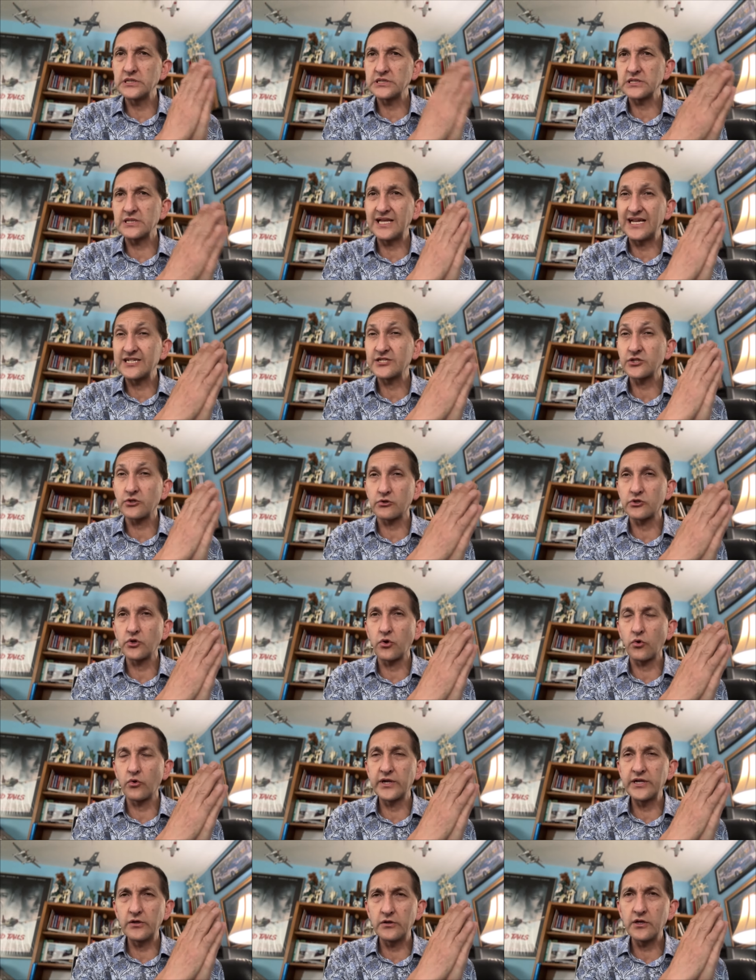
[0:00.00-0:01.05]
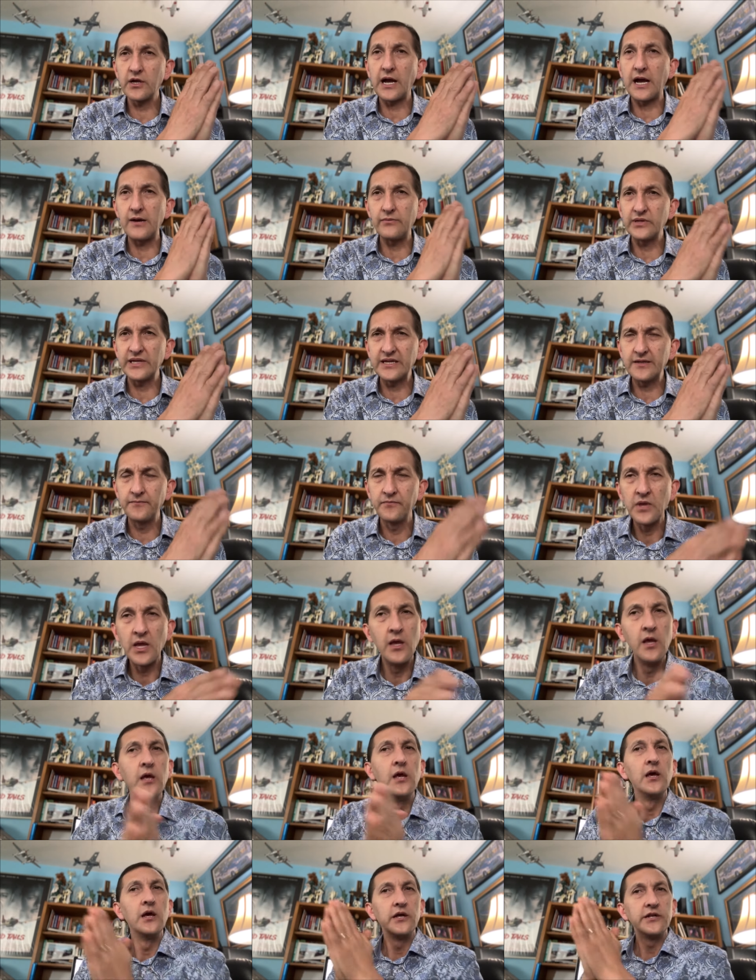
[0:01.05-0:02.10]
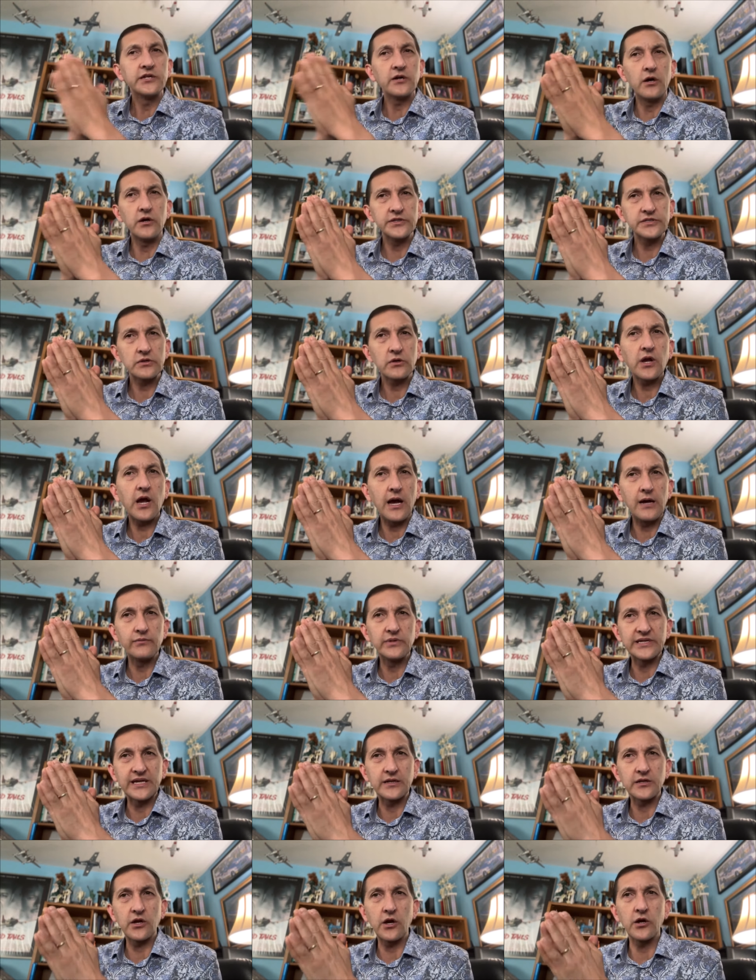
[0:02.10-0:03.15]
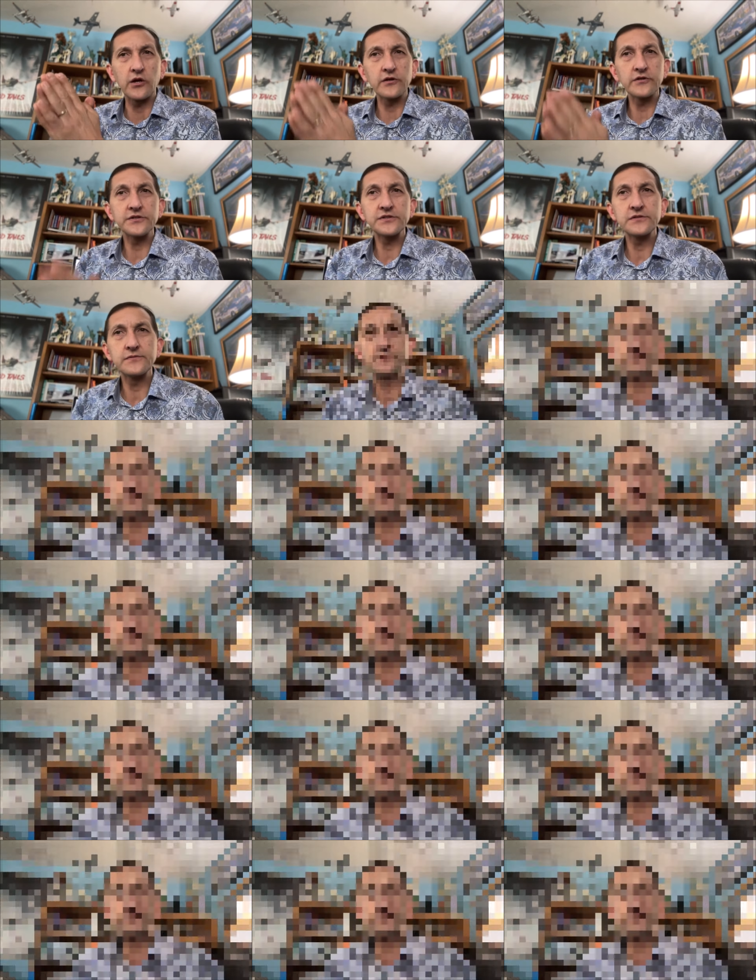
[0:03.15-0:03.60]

slash sartorial cobbling to also cobbling in cars.